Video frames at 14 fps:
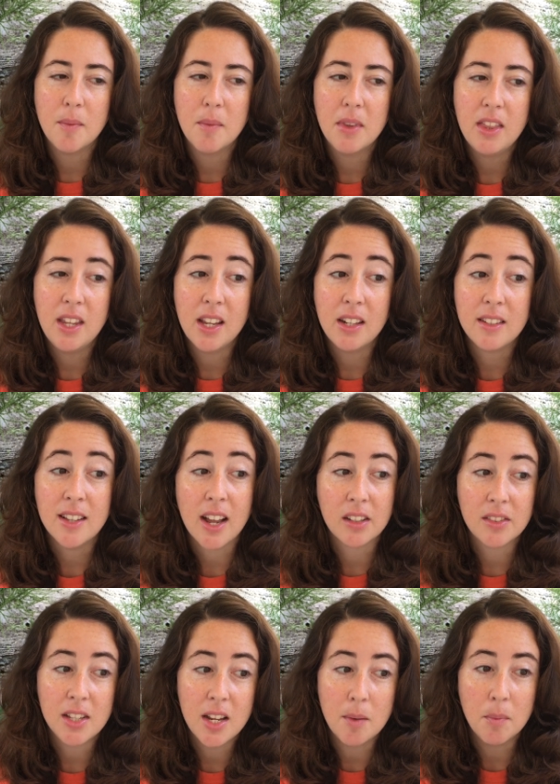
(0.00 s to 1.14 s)
the exact
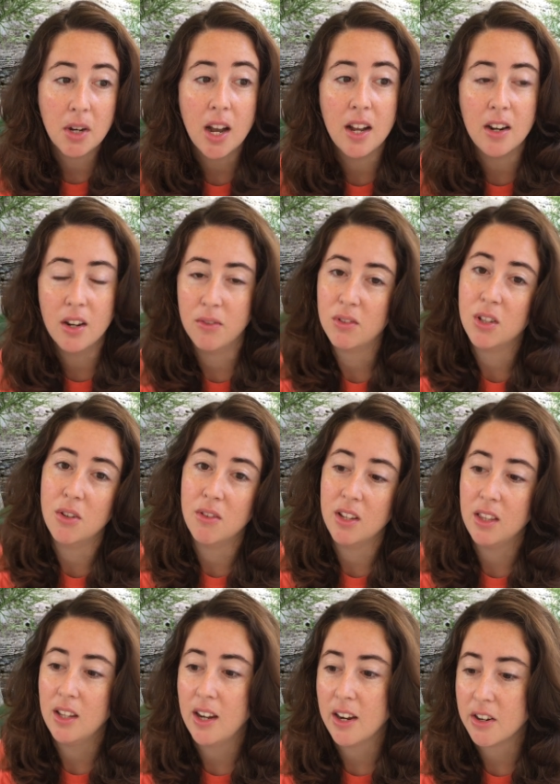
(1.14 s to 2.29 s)
same cut of clothing
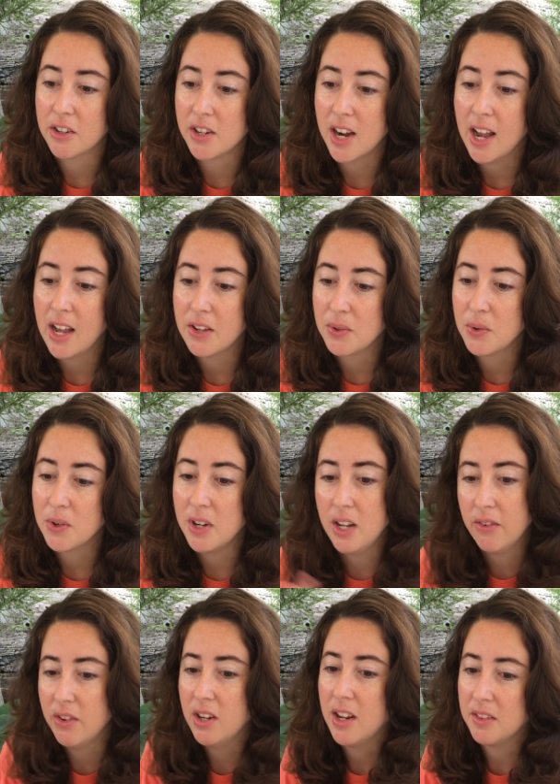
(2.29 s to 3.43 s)
the character has, or
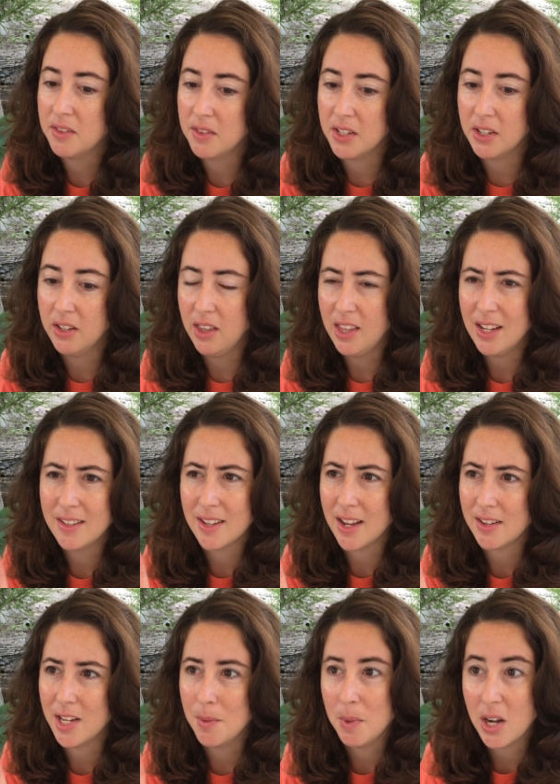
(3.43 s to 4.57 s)
even necessarily the exact
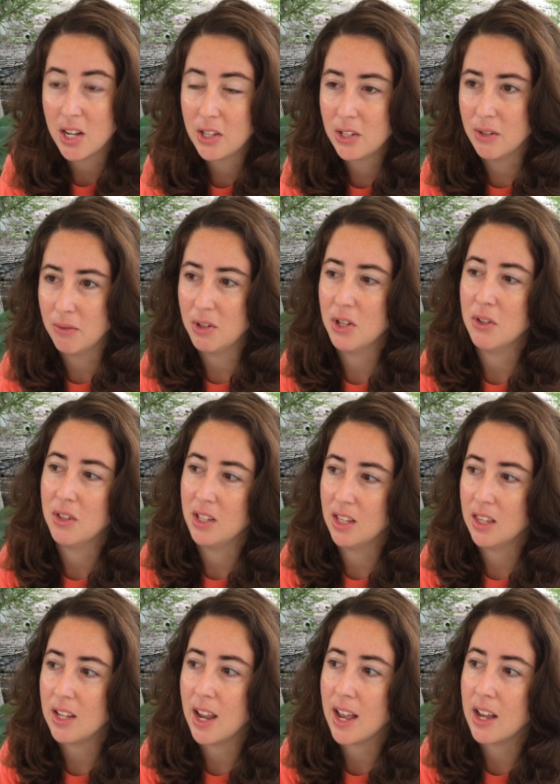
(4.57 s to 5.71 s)
same color of clothing that
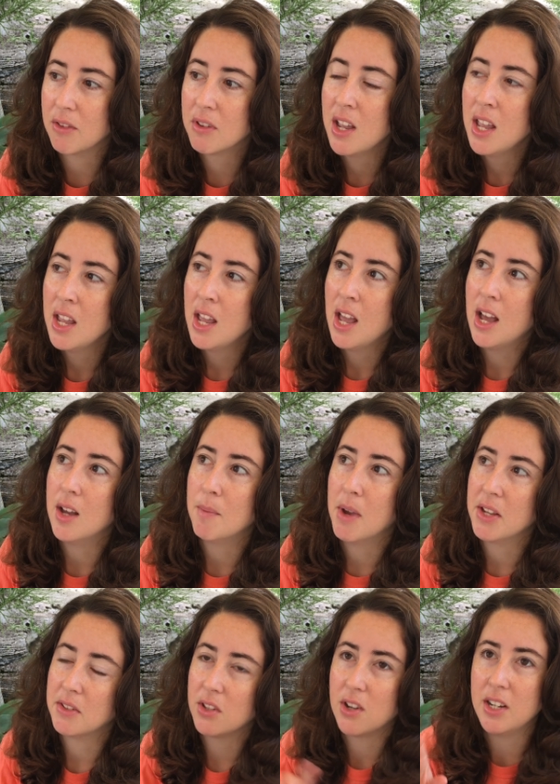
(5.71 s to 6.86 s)
they have,
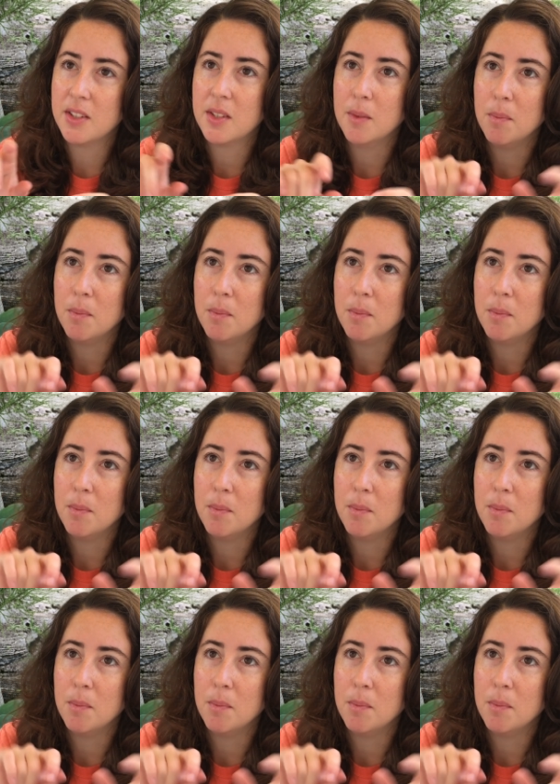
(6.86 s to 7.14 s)
as long as some